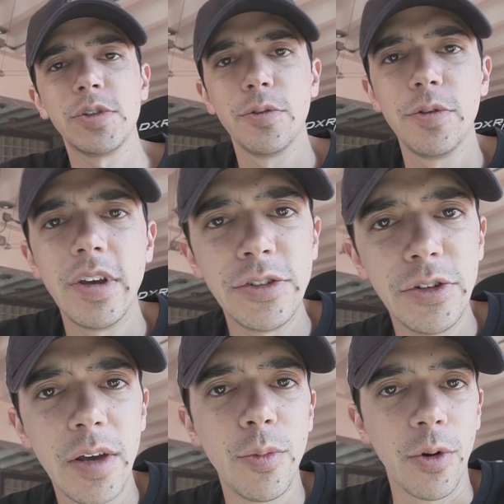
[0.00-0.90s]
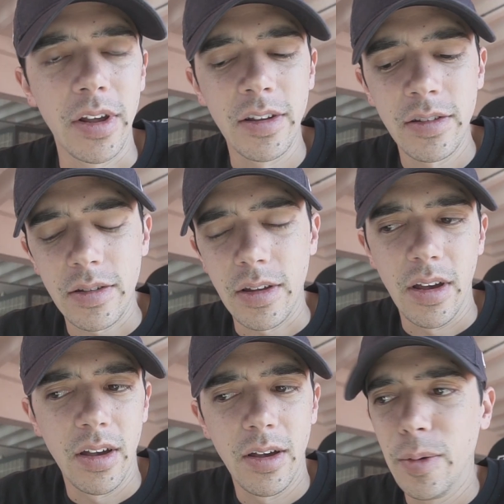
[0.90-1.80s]
So yesterday morning,
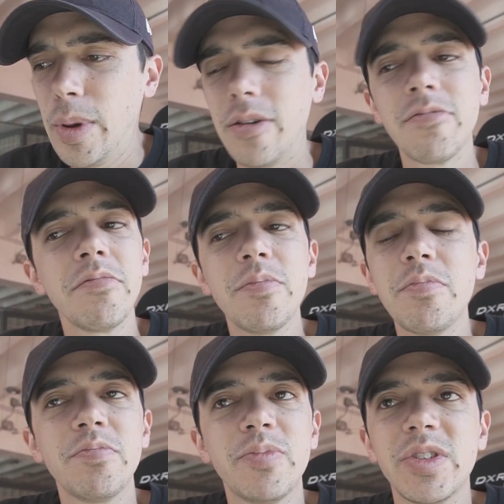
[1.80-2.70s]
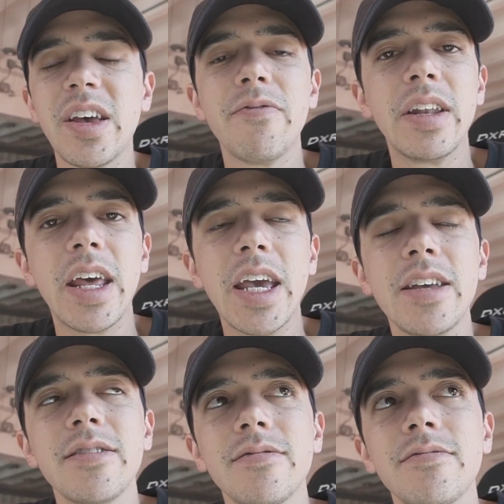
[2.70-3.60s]
about 7,
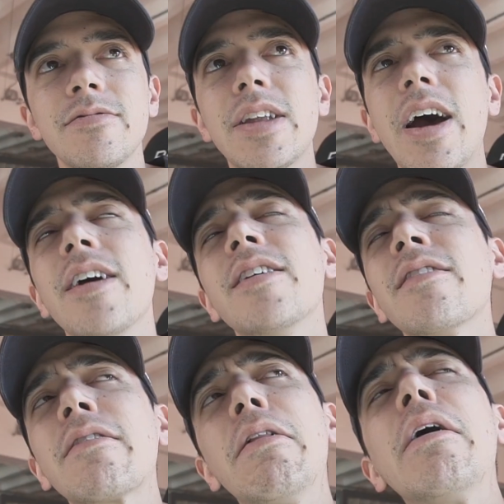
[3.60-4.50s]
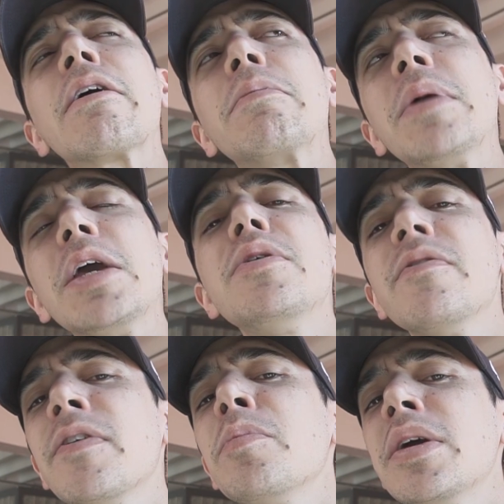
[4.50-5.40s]
8, 9 o'clock maybe,
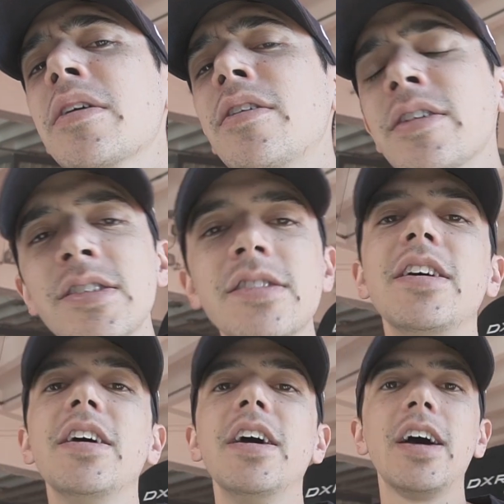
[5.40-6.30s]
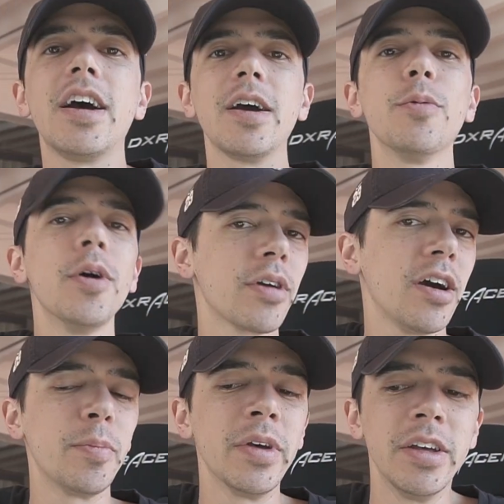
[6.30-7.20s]
if I'm being honest, I woke
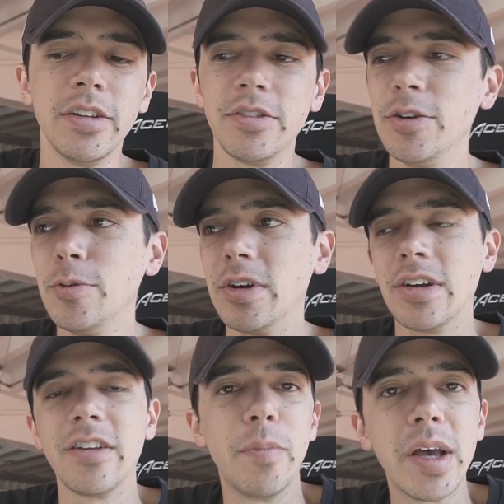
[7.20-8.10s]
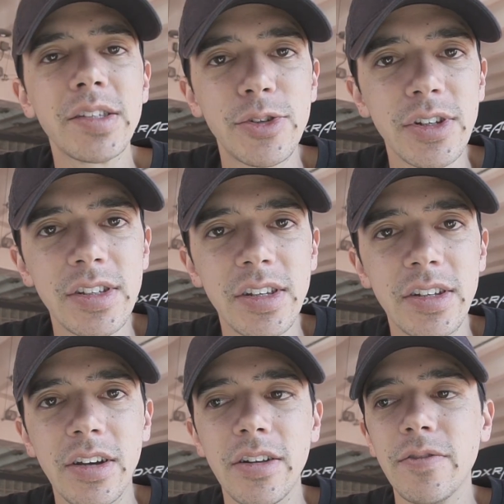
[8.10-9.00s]
up to a ton of messages, a
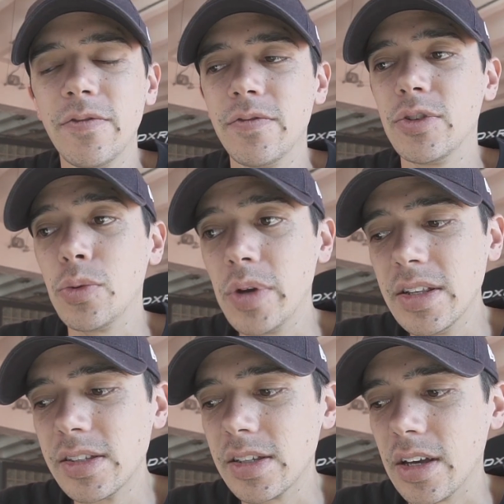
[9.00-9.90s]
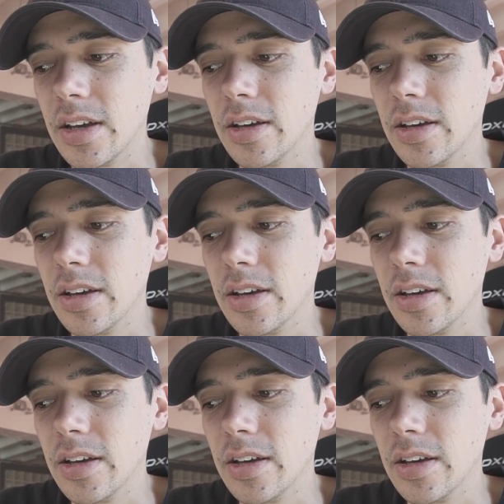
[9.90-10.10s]
ton of tweets,